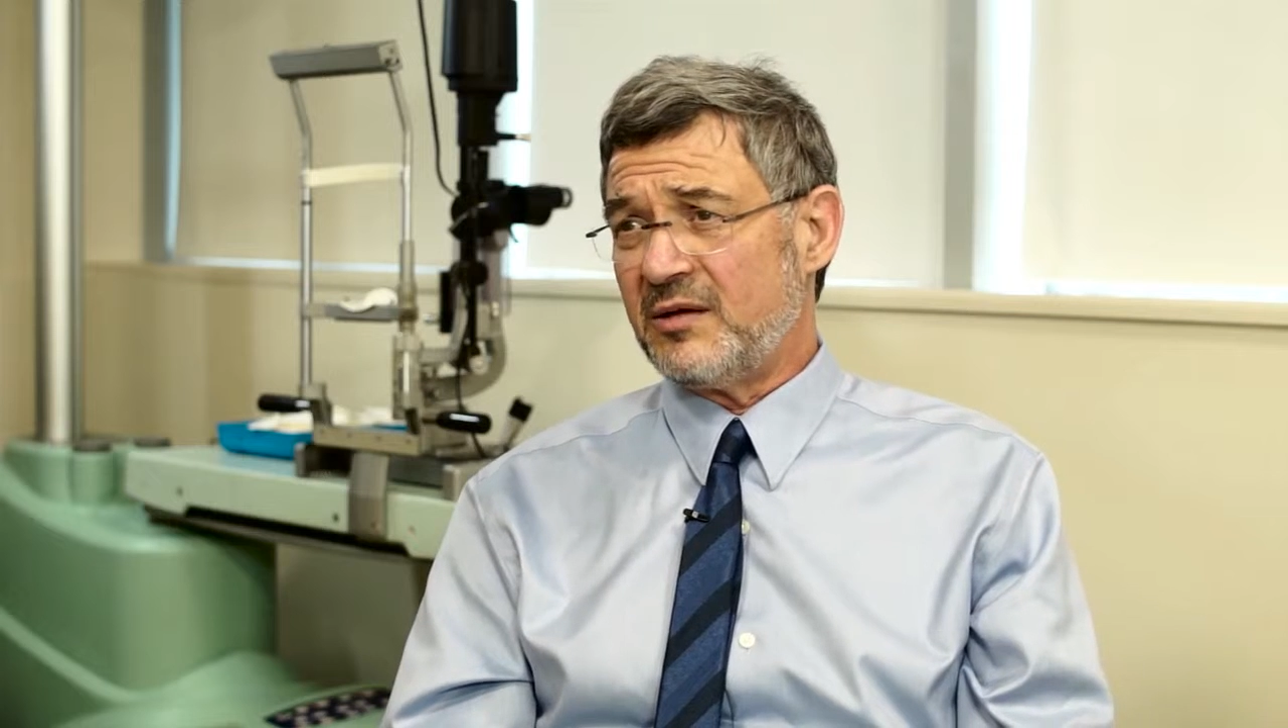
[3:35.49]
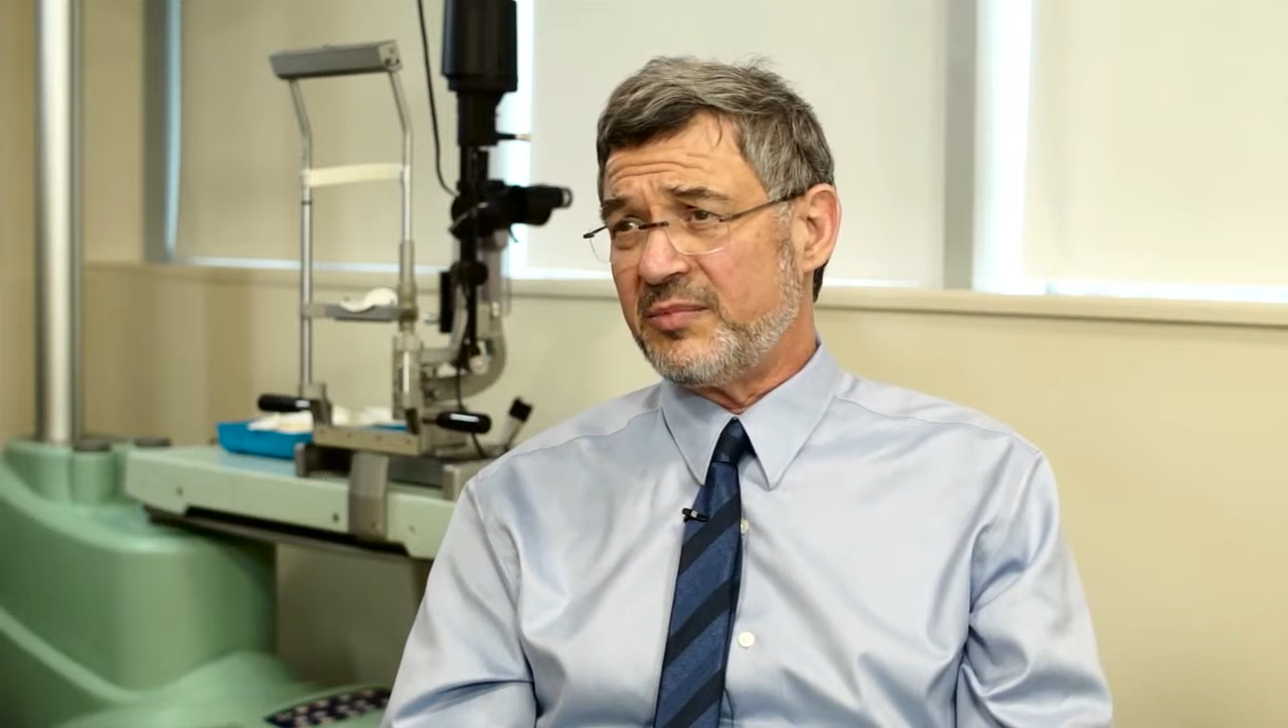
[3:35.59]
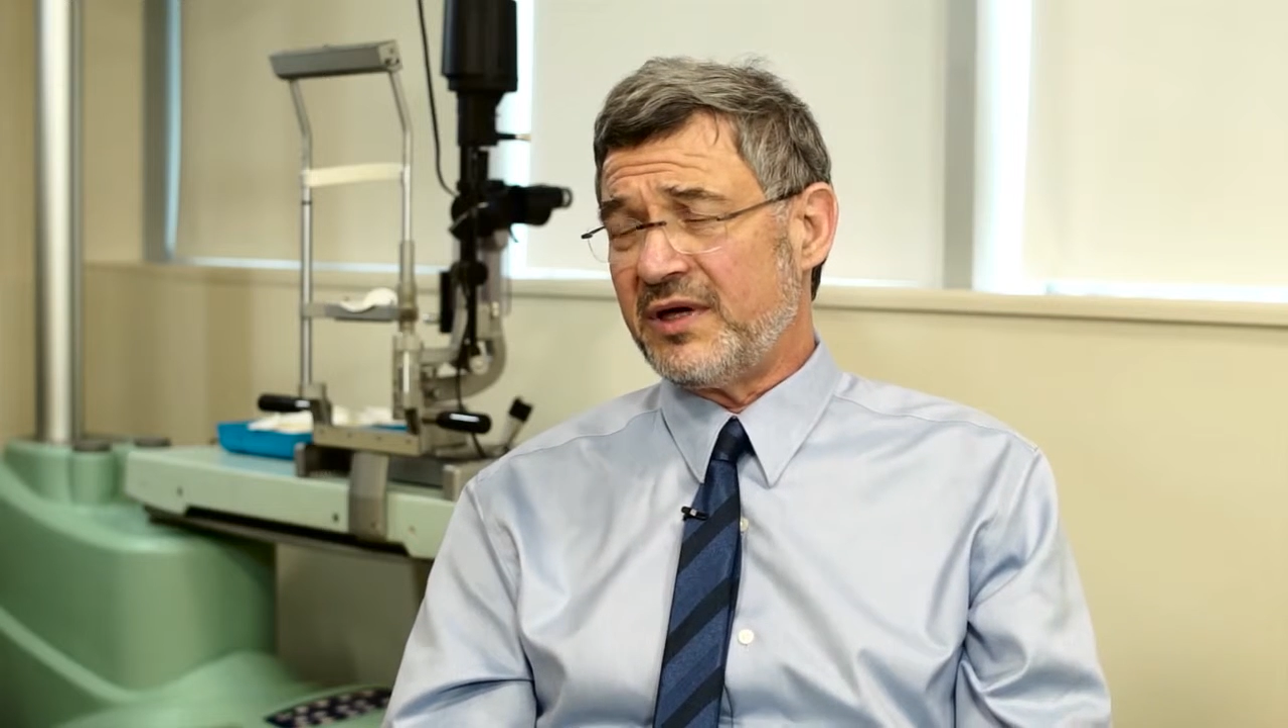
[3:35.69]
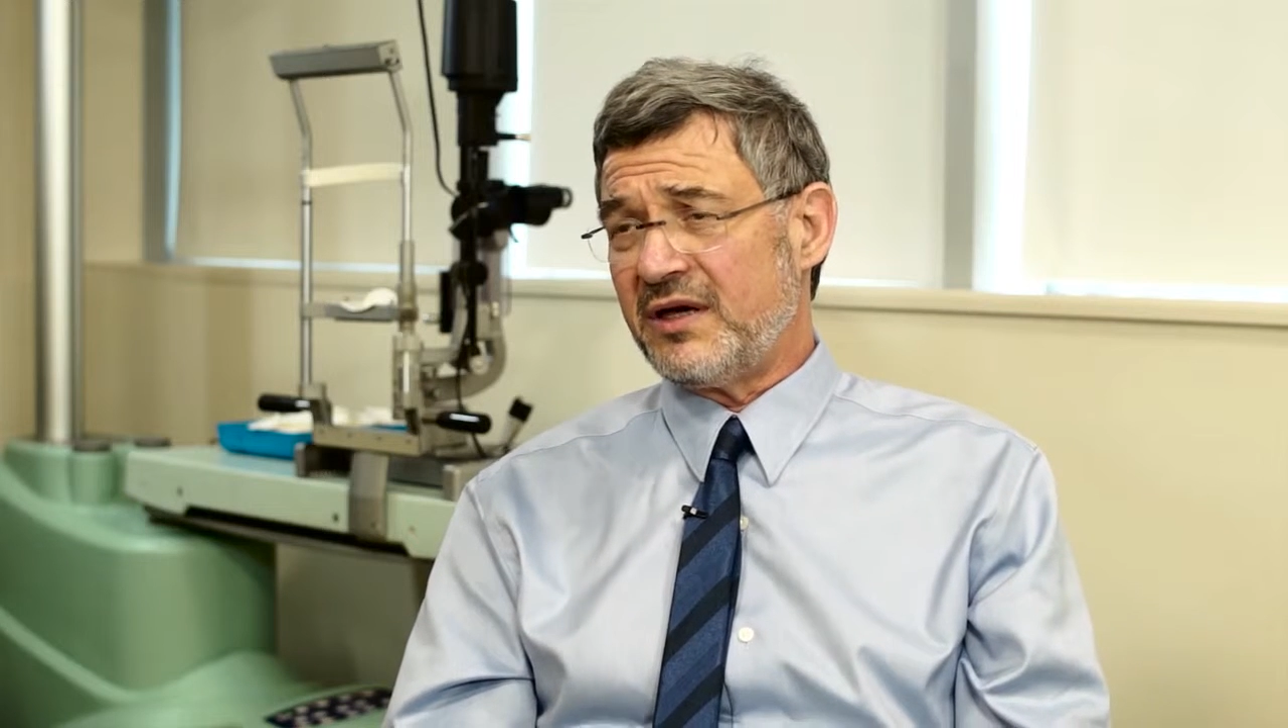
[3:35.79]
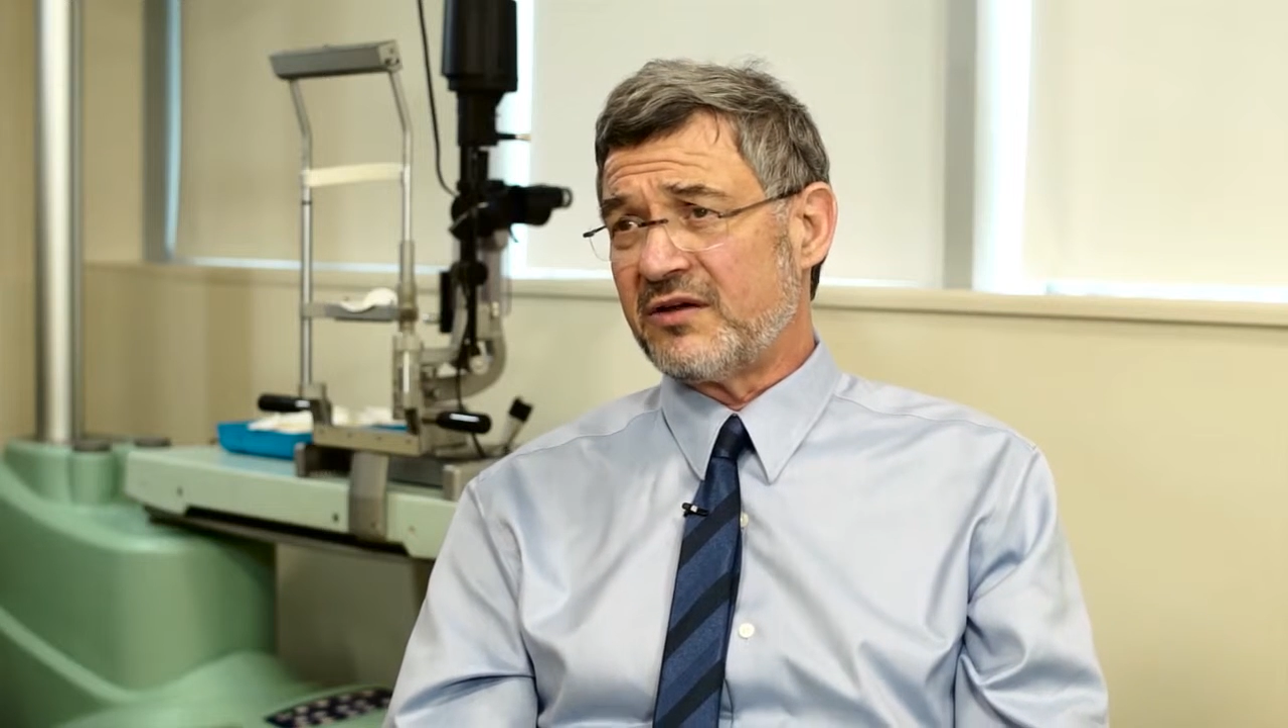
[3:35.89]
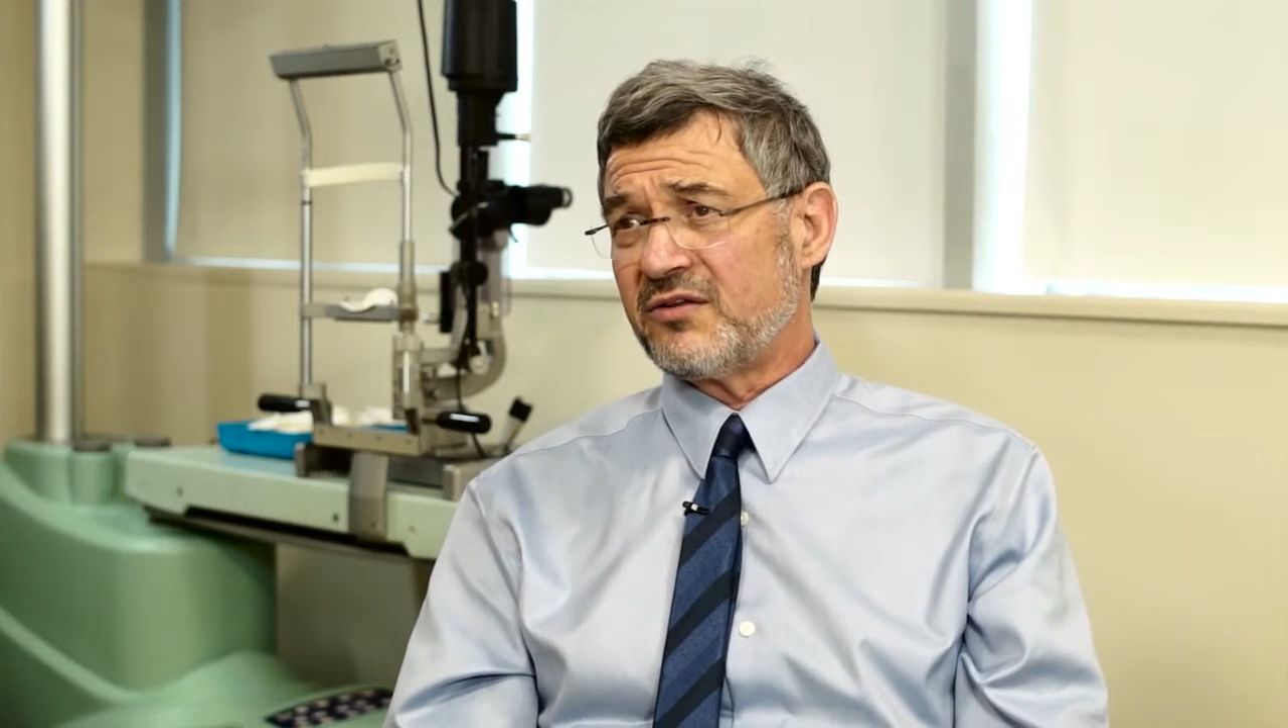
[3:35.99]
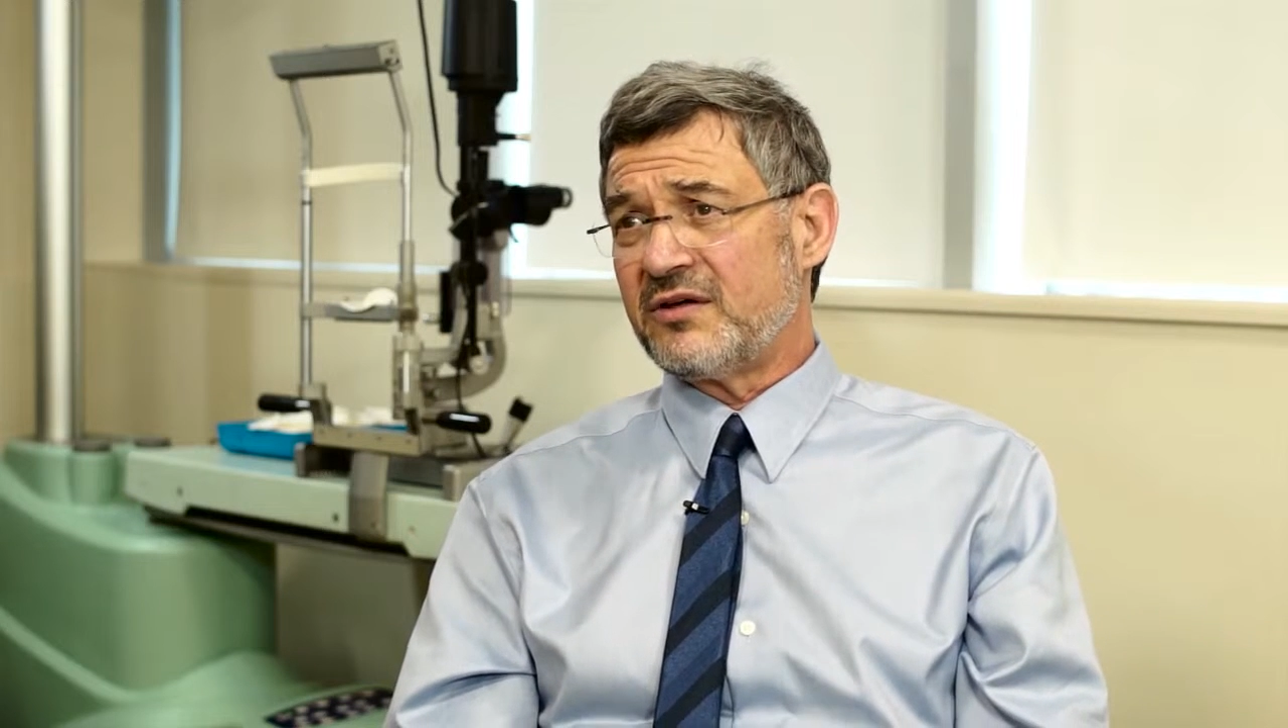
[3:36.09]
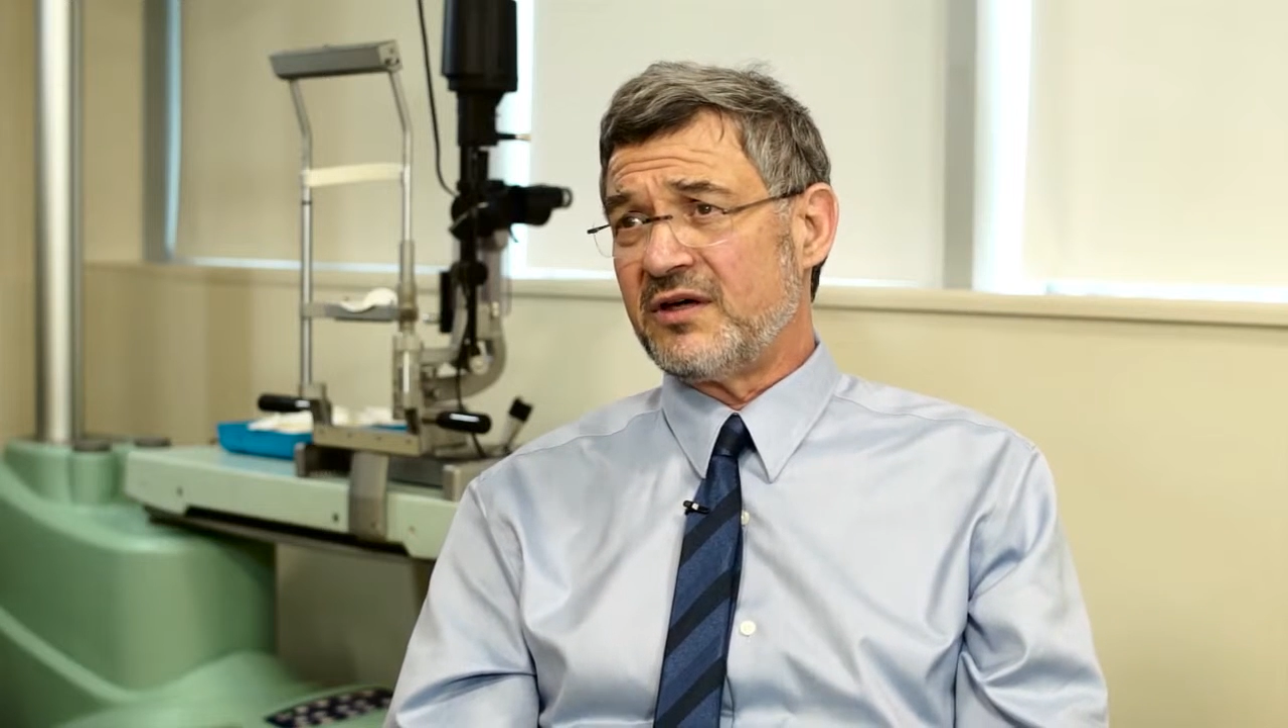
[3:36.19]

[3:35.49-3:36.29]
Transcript: APX